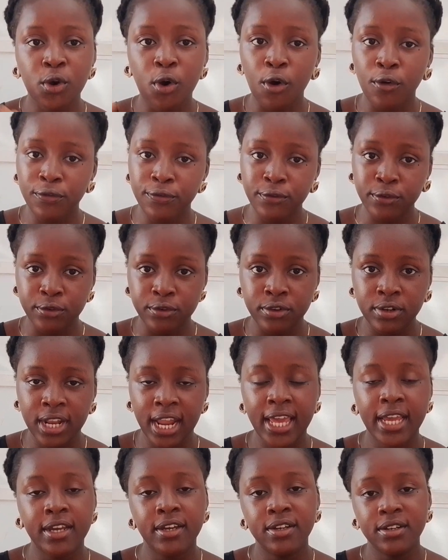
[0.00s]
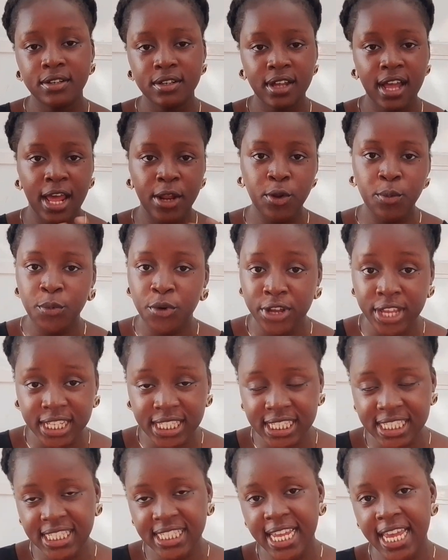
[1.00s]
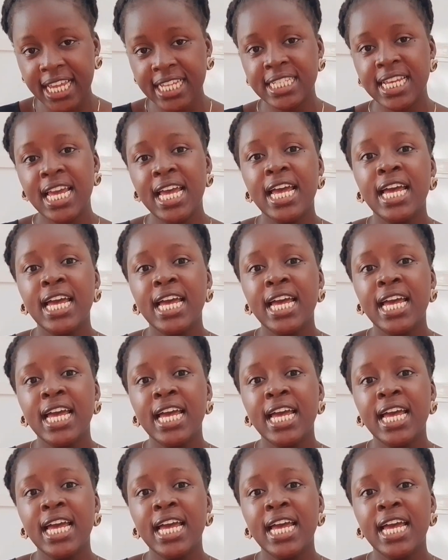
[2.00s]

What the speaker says: often, like a normal get inside,